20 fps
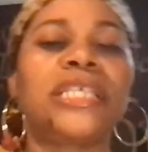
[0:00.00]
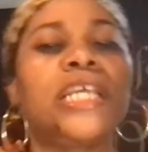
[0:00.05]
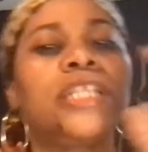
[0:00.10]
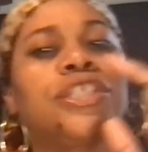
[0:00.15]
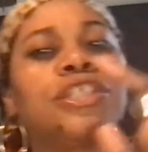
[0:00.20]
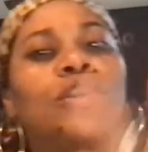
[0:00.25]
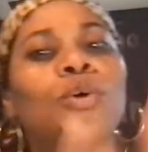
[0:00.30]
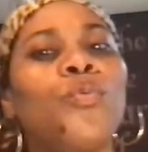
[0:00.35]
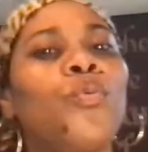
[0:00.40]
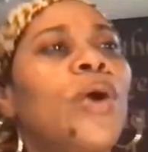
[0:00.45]
And
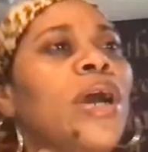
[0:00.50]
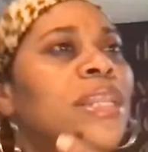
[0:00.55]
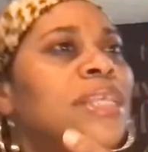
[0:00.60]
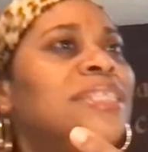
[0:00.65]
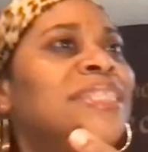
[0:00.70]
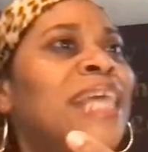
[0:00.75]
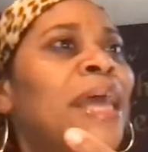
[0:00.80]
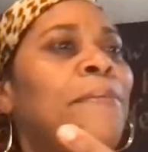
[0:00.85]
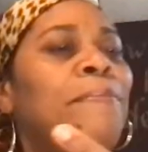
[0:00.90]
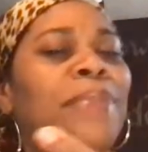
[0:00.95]
so what
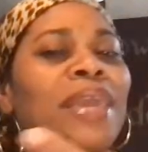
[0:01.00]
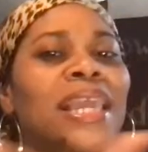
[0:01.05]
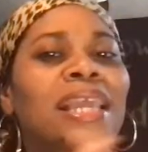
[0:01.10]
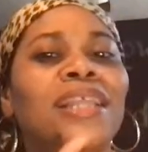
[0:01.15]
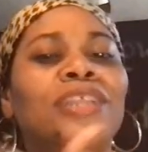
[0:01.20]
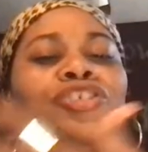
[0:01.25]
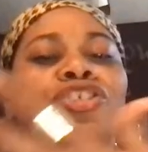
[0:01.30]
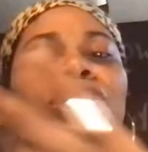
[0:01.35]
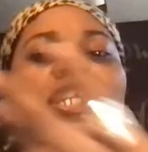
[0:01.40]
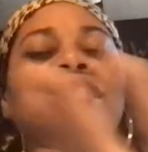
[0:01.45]
does that
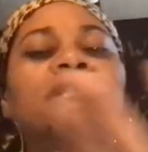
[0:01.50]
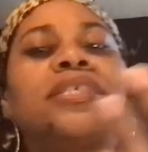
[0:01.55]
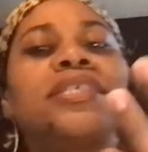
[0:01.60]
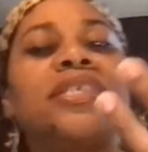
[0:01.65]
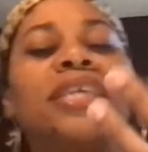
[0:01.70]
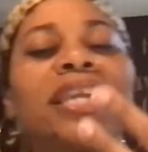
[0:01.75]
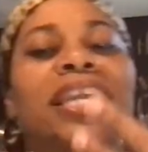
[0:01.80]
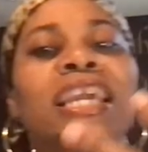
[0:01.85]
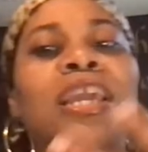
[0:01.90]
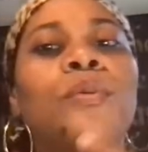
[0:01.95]
mean? Jesus,
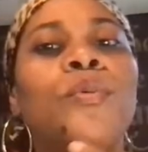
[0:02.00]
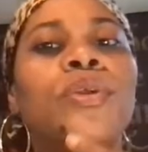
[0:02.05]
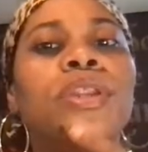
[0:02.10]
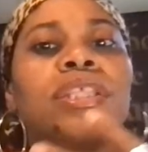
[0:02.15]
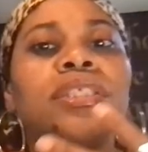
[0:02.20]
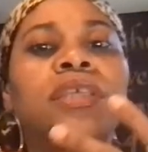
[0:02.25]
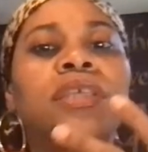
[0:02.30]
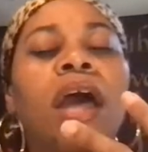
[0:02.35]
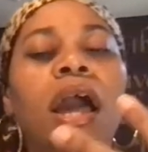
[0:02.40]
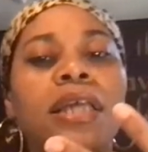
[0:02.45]
again, when
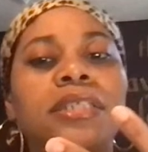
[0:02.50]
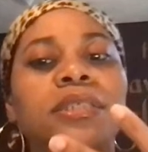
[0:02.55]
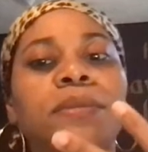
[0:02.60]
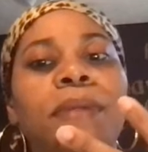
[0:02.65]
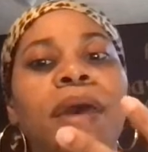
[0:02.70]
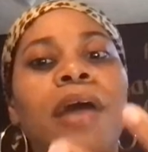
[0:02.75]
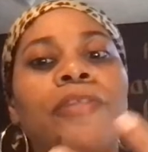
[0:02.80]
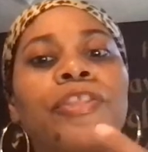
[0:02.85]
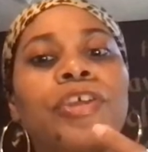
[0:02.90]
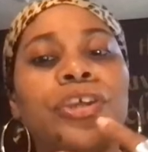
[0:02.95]
it talks
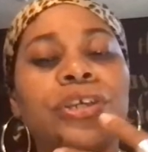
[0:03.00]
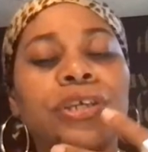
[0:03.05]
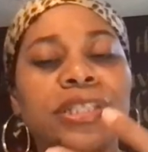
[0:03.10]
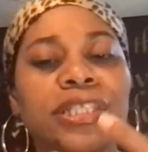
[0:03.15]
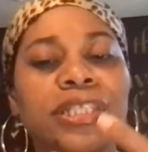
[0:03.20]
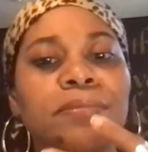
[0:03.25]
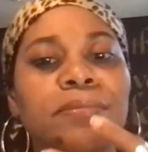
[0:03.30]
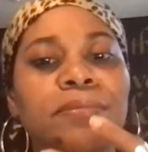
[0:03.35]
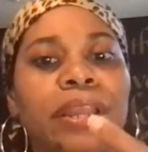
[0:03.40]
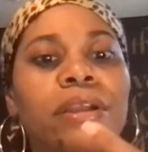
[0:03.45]
about the Good
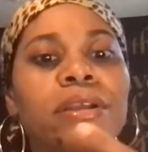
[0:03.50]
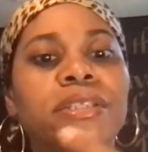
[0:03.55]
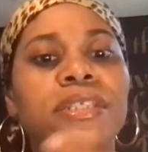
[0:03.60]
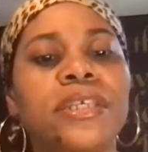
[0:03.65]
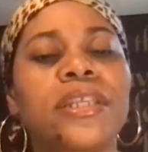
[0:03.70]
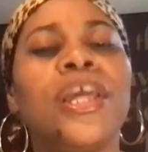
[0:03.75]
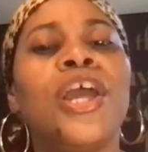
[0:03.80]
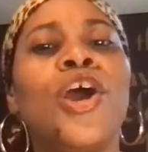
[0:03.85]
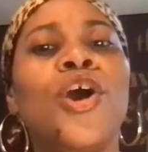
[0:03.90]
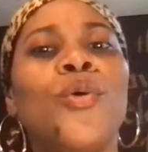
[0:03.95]

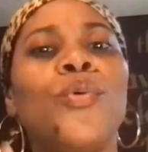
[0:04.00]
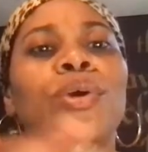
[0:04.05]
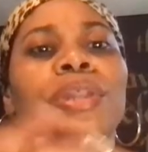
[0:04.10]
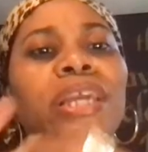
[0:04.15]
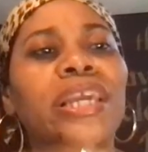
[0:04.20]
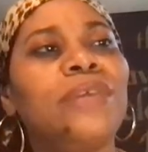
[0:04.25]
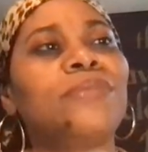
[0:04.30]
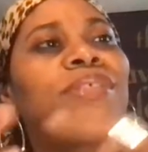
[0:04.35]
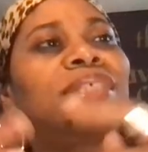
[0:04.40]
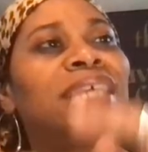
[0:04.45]
Samaritan, when
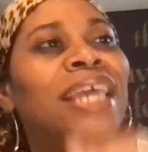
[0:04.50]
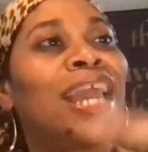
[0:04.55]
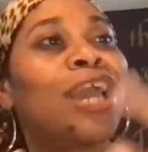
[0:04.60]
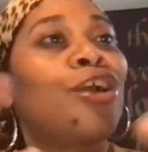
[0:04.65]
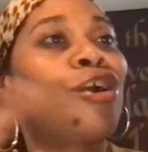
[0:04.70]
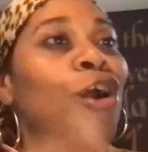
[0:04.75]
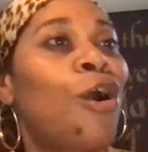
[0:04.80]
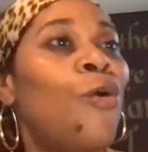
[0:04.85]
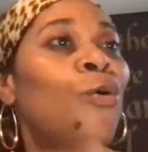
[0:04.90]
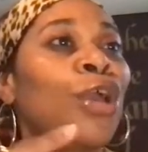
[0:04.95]
he said,
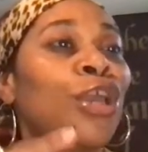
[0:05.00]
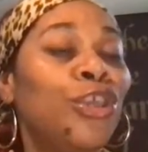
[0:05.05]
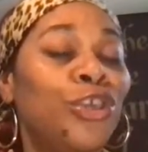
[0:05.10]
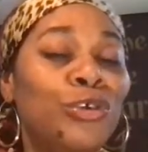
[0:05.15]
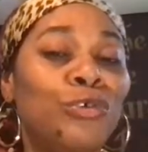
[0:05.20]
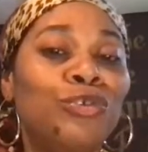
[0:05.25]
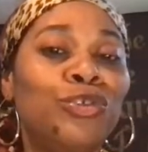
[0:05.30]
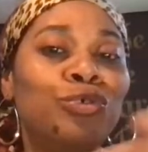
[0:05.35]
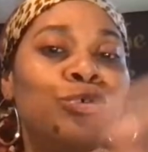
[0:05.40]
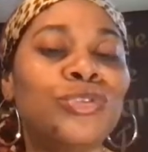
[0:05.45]
go and
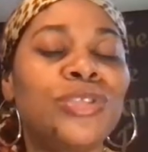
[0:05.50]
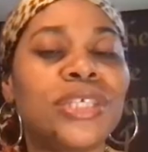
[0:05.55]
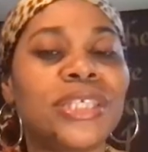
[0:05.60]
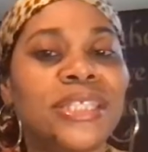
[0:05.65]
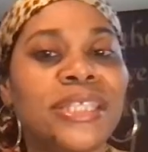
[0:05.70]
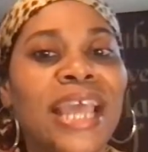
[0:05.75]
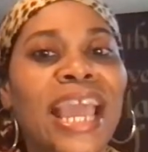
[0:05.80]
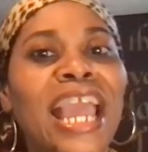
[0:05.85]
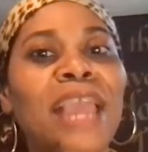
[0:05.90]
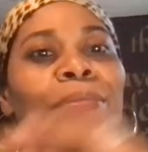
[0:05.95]
you do the
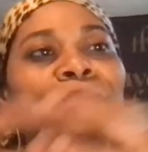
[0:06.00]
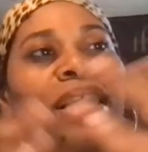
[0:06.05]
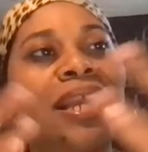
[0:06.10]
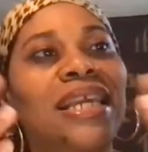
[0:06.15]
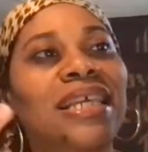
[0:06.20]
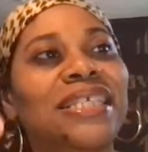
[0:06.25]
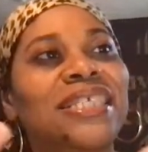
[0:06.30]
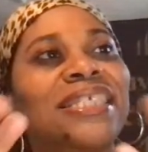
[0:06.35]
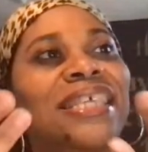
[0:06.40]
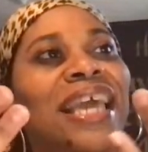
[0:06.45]
same, and
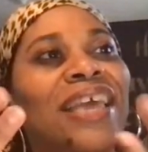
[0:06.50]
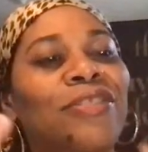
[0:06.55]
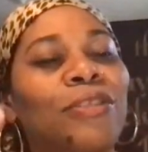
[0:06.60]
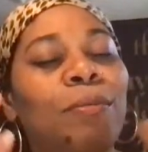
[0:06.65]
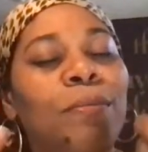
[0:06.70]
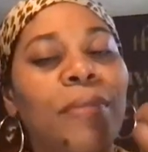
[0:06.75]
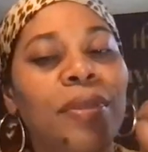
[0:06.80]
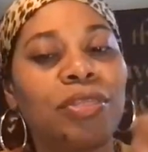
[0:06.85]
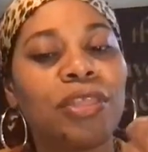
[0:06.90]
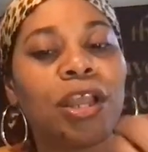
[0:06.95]
he said
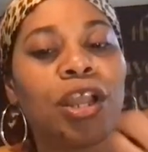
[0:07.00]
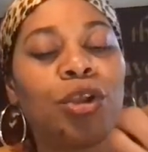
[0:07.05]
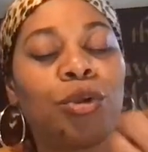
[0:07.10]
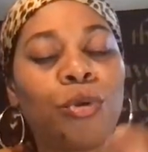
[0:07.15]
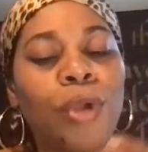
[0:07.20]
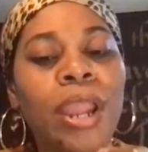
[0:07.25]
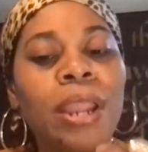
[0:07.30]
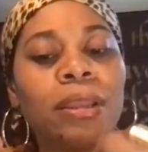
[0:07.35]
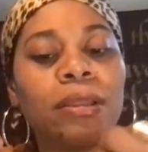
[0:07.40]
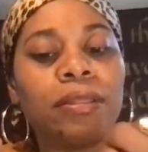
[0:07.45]
the
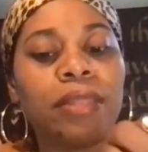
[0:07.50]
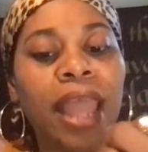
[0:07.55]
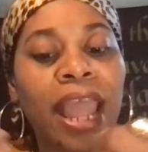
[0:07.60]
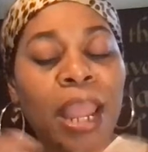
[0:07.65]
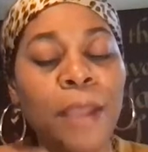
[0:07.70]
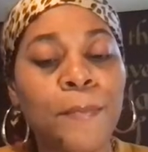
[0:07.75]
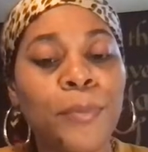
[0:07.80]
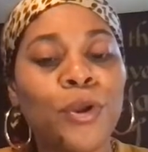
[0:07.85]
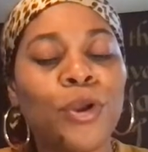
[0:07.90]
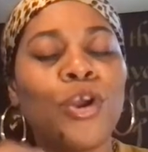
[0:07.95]
great
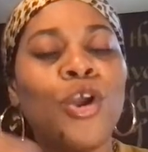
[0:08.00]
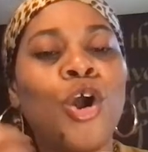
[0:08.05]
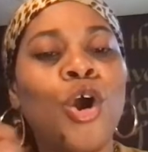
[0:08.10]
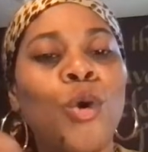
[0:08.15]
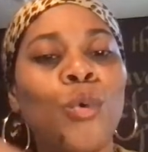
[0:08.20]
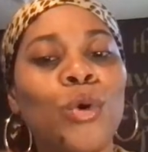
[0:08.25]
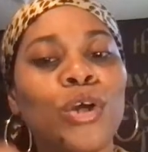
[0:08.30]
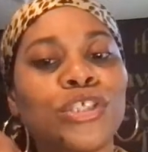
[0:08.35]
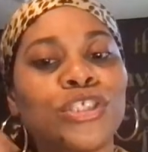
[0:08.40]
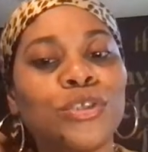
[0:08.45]
neighbor
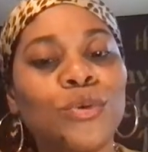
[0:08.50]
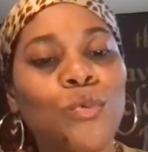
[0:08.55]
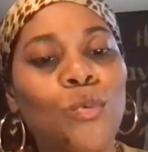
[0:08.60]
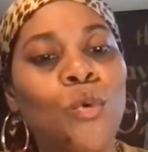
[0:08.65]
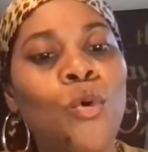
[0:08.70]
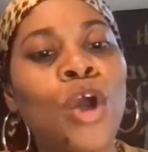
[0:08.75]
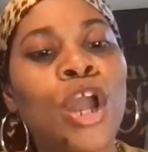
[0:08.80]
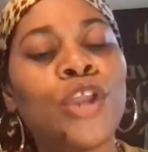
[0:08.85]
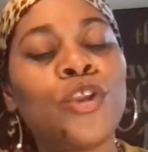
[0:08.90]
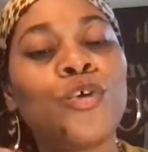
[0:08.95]
was the
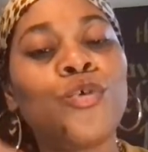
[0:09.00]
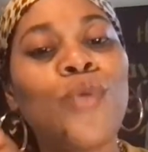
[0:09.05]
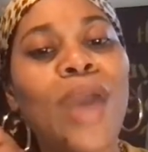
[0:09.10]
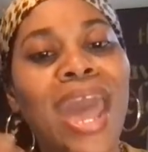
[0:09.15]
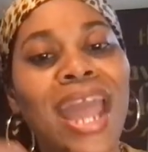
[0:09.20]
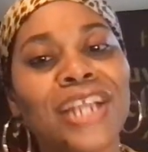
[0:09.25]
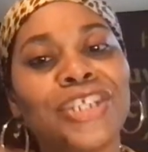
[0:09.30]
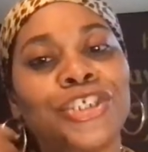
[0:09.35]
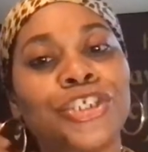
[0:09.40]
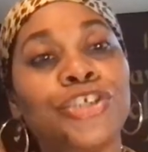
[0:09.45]
one who
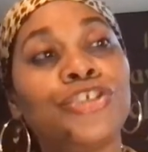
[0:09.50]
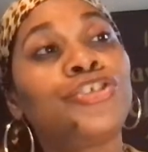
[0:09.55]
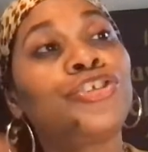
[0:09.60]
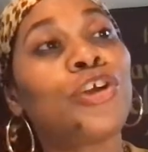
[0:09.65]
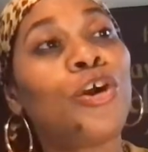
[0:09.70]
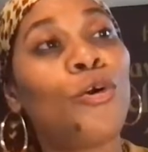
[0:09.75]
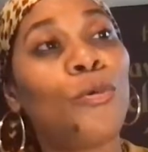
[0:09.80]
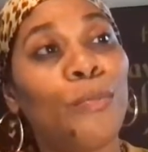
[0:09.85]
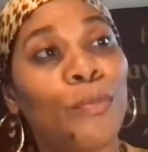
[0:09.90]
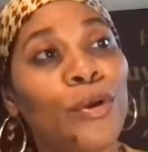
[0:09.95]
actually
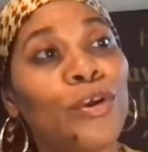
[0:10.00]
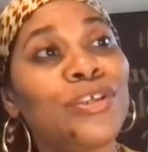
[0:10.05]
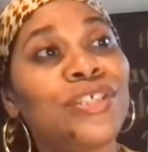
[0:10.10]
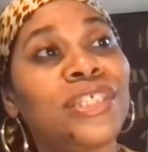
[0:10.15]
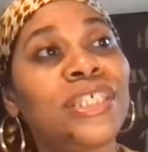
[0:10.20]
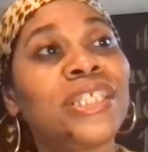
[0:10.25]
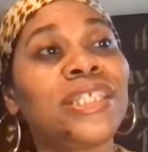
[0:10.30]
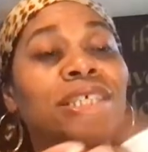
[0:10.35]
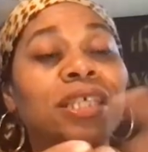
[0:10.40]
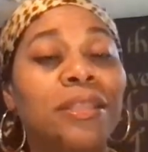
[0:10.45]
showed
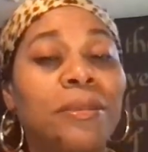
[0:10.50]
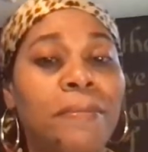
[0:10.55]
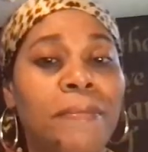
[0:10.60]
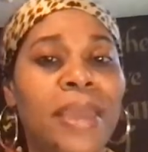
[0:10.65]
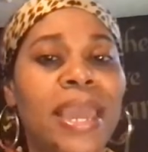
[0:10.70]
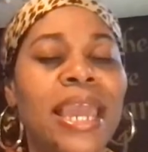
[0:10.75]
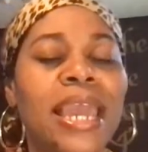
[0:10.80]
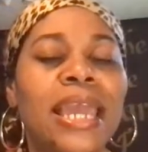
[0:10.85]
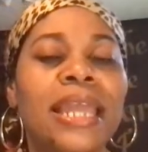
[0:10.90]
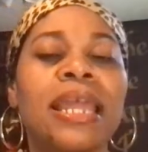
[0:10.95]
mercy to the
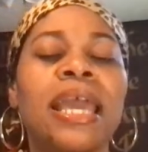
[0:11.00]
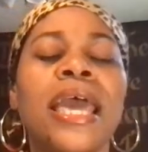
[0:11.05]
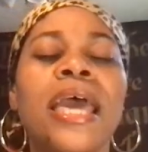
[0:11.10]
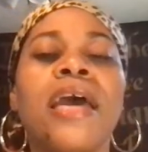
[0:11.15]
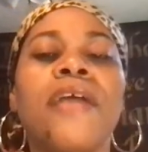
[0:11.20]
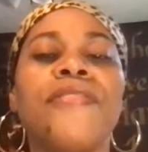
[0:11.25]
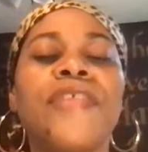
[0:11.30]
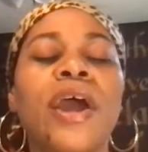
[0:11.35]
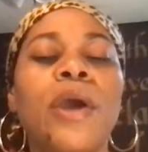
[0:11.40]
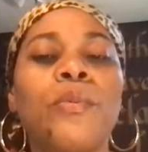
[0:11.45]
man
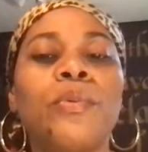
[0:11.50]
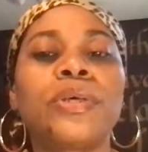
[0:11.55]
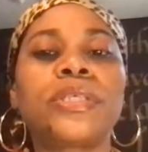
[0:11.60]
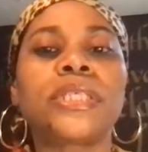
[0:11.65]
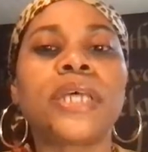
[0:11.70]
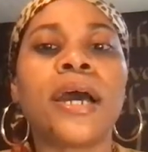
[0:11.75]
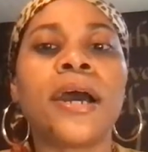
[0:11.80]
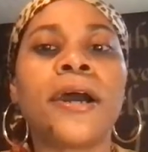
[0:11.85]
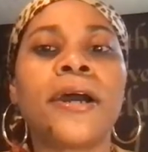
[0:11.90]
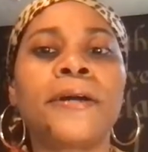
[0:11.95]
that was
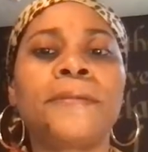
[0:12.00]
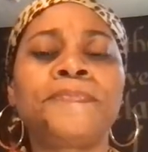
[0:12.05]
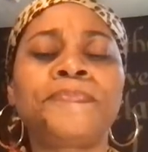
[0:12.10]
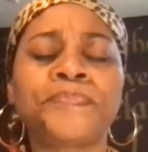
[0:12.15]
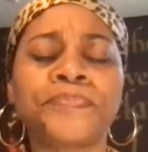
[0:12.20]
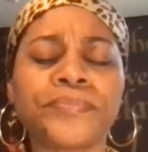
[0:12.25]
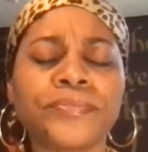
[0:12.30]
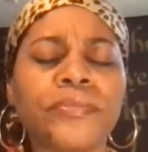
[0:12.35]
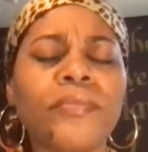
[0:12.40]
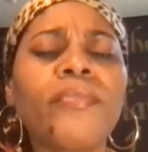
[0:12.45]

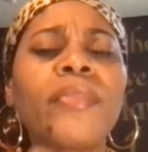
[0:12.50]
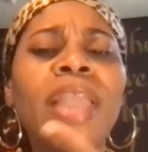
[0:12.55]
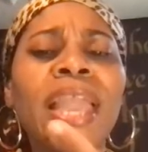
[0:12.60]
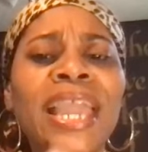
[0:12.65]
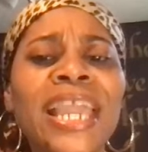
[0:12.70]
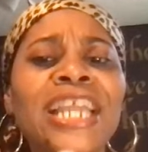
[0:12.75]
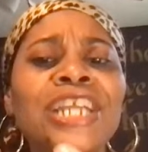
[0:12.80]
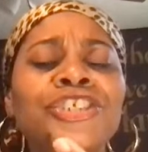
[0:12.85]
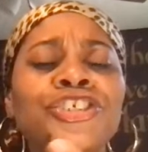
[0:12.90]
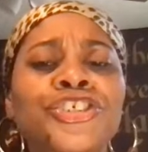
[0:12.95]

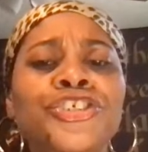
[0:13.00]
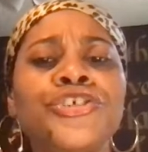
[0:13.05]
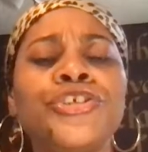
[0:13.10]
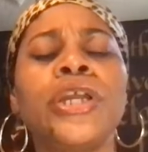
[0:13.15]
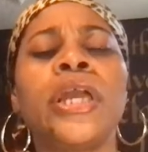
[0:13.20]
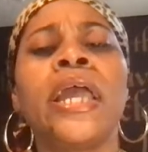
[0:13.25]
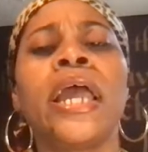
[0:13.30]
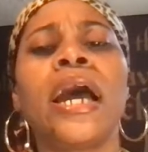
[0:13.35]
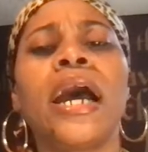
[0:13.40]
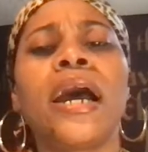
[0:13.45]
injured.